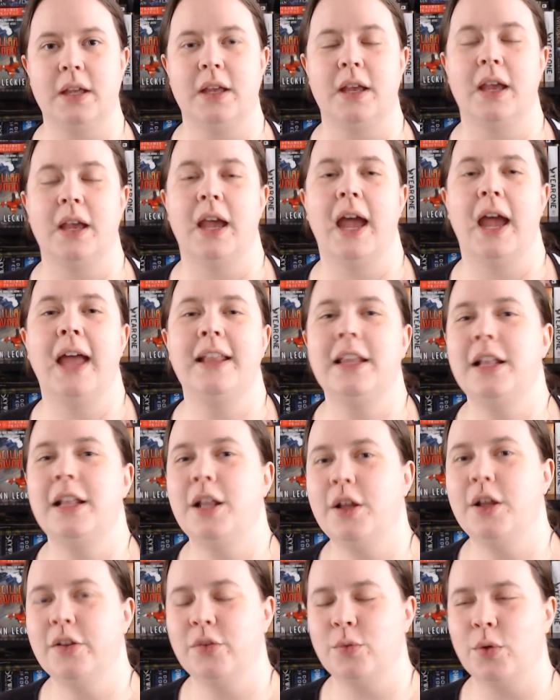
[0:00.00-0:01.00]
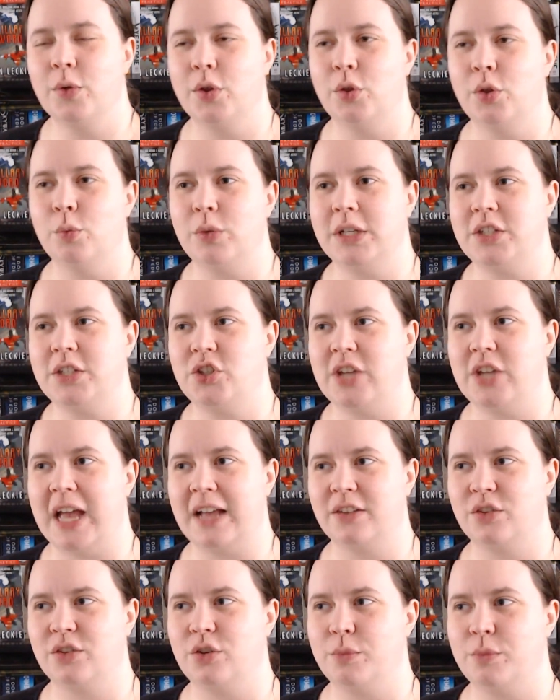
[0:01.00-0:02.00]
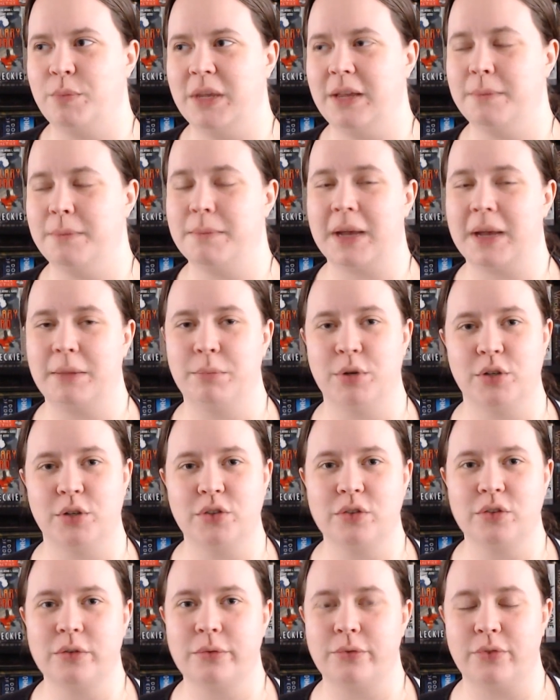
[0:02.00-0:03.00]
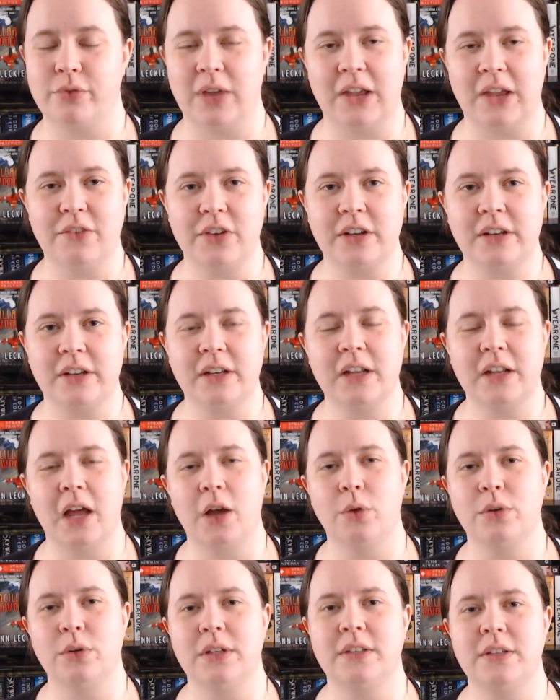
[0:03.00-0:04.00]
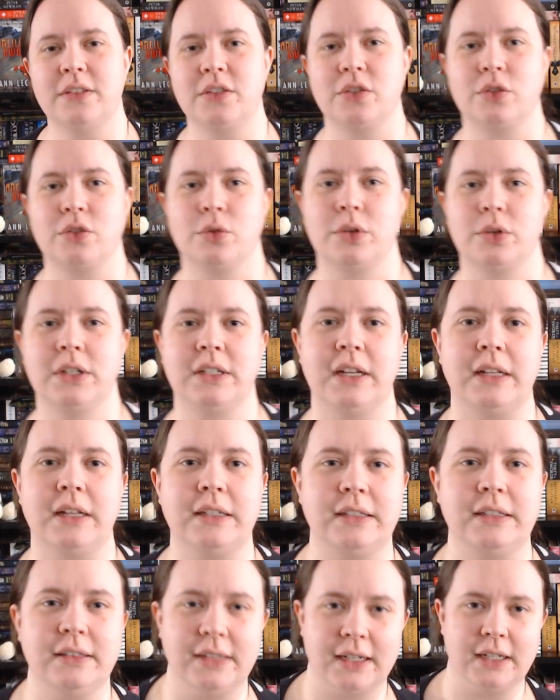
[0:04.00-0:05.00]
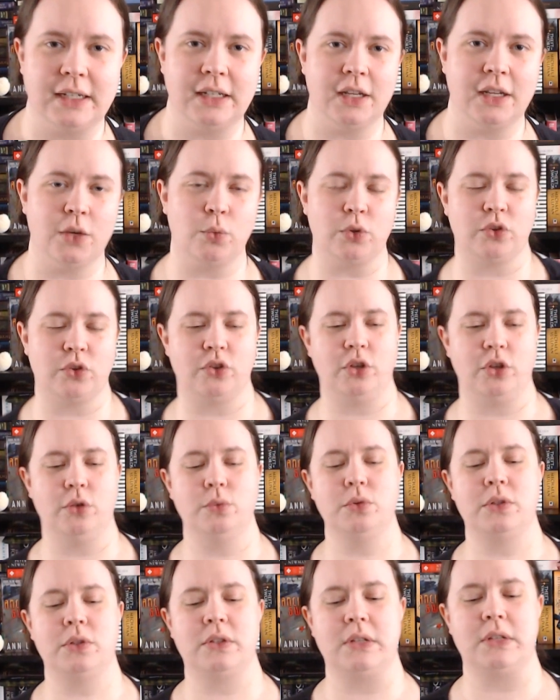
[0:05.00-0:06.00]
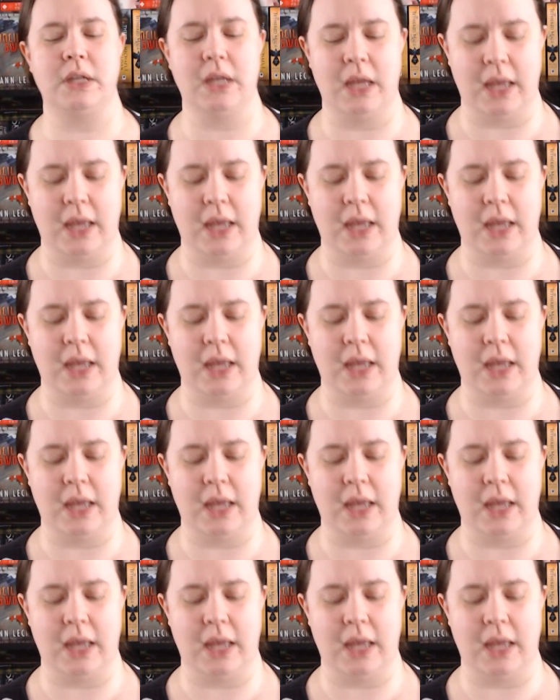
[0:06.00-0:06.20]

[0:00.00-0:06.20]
And the last one, which has to be my personal favorite in how this storytelling technique was used,